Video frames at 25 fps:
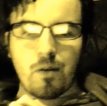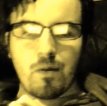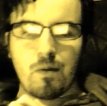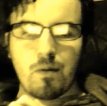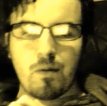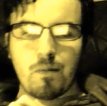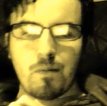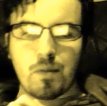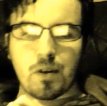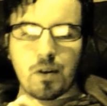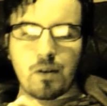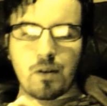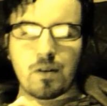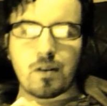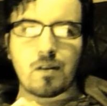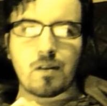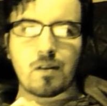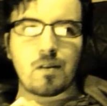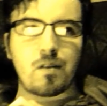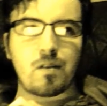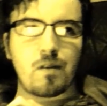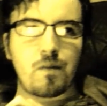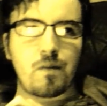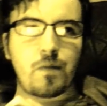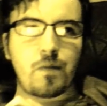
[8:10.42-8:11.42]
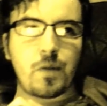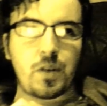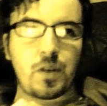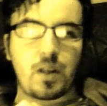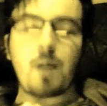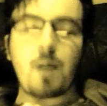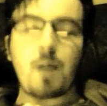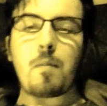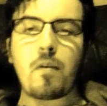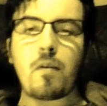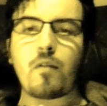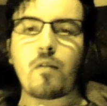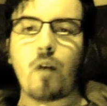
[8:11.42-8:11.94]
because for
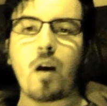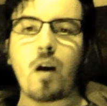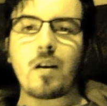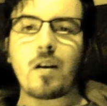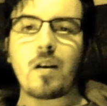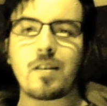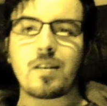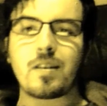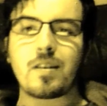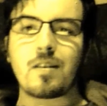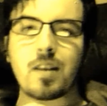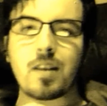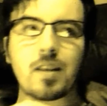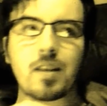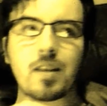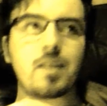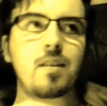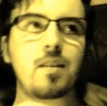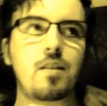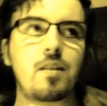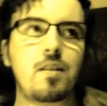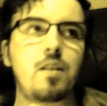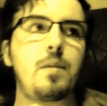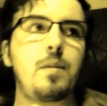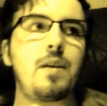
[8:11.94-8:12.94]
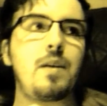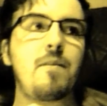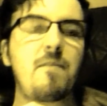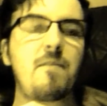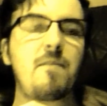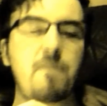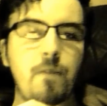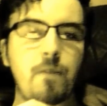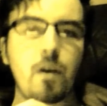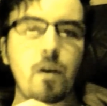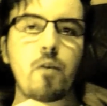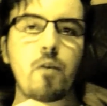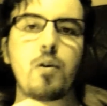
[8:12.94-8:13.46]
some of us this is going to be a
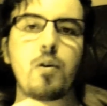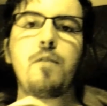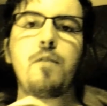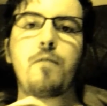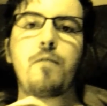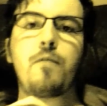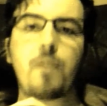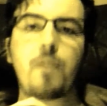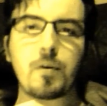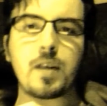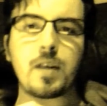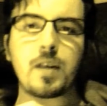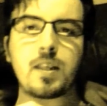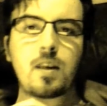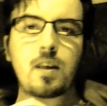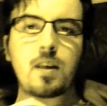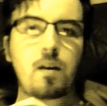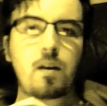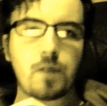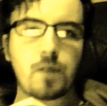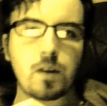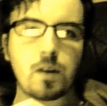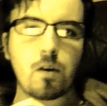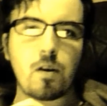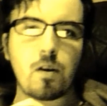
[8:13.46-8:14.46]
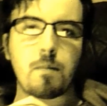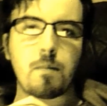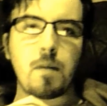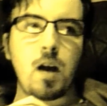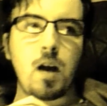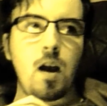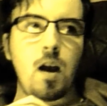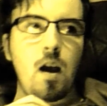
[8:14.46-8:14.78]
very, very tough time.